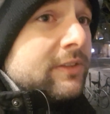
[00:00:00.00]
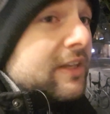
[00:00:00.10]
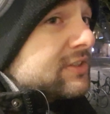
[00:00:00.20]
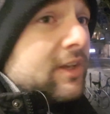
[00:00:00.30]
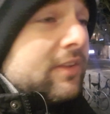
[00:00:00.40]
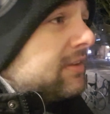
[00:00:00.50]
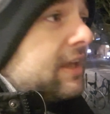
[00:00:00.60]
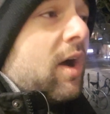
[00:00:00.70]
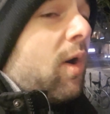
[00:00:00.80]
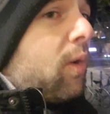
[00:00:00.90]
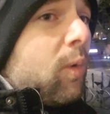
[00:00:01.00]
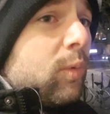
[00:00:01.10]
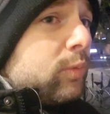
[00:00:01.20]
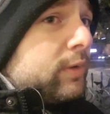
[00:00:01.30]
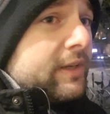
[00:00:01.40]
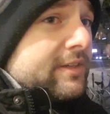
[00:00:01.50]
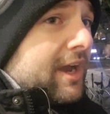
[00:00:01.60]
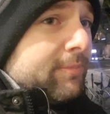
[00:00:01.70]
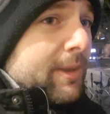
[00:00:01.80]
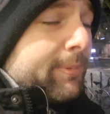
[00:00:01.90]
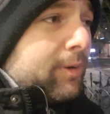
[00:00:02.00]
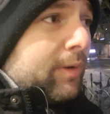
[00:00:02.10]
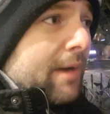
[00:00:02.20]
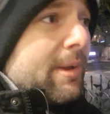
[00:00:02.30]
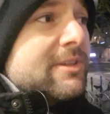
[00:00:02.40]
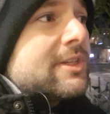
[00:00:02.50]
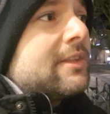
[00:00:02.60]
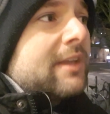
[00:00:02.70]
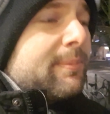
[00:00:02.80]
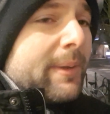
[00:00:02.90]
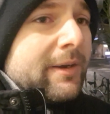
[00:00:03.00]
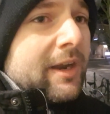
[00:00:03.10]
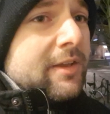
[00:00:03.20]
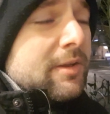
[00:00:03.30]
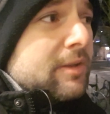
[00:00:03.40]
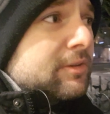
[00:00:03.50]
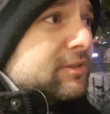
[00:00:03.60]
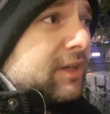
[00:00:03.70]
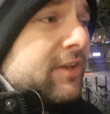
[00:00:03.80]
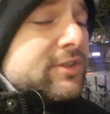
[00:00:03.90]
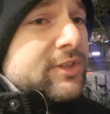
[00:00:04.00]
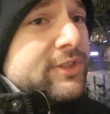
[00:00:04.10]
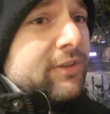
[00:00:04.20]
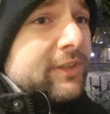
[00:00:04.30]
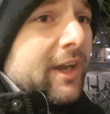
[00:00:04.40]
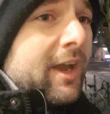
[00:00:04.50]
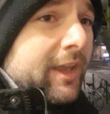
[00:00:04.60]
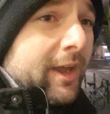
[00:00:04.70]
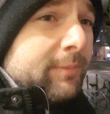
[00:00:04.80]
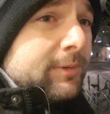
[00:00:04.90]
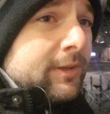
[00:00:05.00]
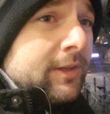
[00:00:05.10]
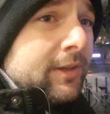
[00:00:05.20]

That's the only time they program. And shit, they're better at, at tons of stuff than I am.